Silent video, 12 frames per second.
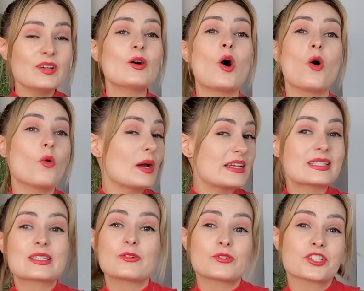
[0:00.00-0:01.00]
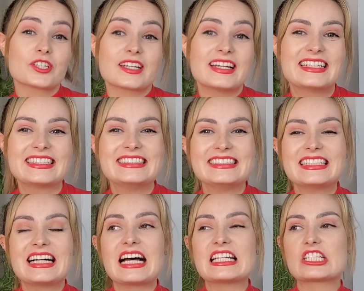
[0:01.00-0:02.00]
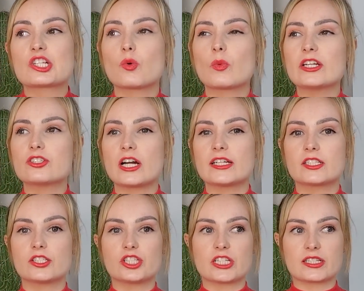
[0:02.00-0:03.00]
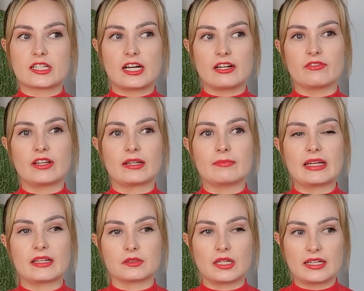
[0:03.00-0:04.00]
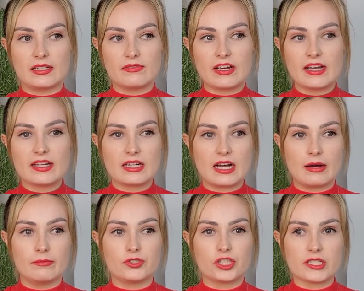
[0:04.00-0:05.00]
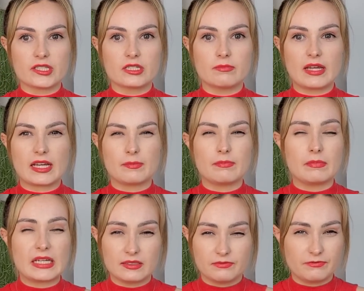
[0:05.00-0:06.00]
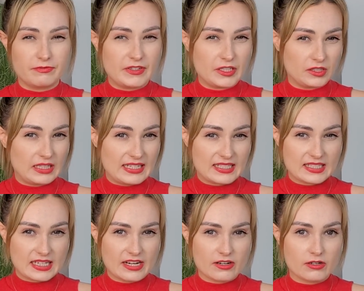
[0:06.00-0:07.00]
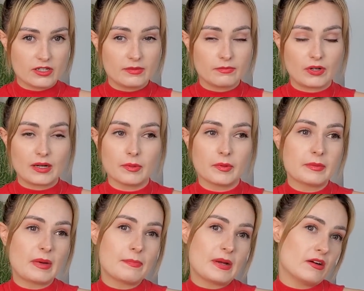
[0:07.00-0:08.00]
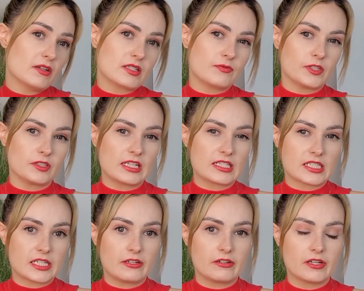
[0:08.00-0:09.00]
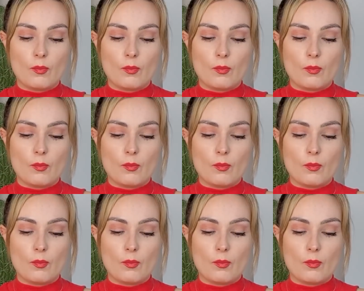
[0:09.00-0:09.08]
Always, usually. And so we tried to just kind of like make light of it, just to make me feel less scared and probably my parents feel less scared.